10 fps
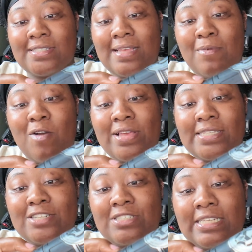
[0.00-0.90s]
I'm
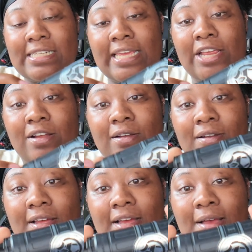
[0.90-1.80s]
always interested to
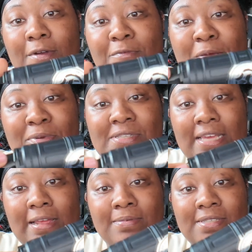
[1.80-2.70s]
hear of people's
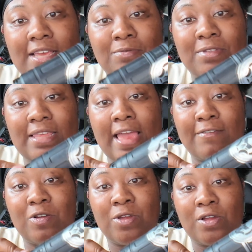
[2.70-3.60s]
setups and what they
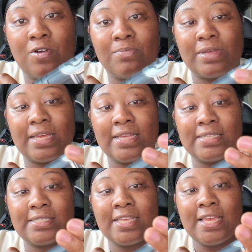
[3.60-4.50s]
have going on,
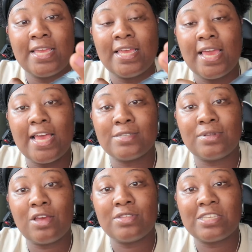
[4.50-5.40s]
because as
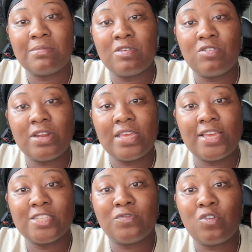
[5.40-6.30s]
we know, this community
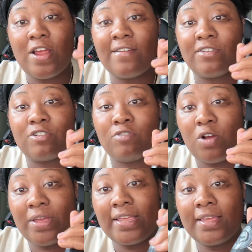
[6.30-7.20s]
is forever
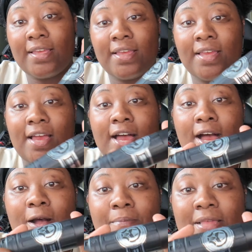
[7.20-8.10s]
growing,
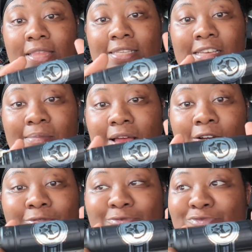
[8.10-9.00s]
and things come
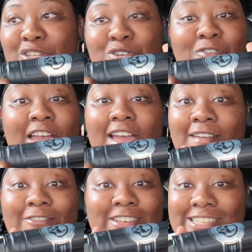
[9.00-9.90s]
out new
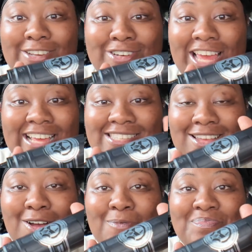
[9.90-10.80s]
every single day.
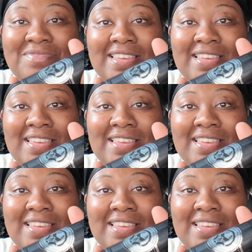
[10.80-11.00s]
So